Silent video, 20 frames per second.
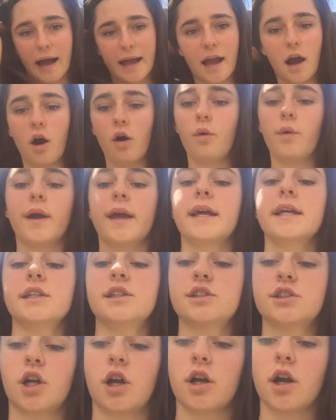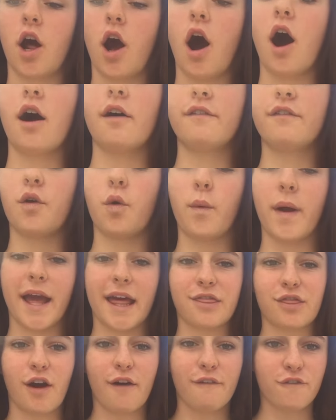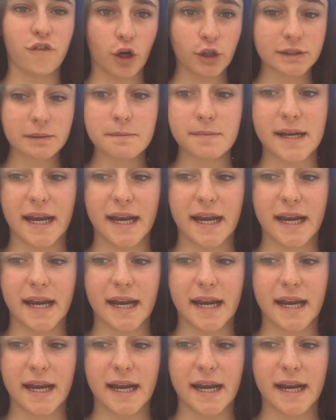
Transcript: I always start off with frozen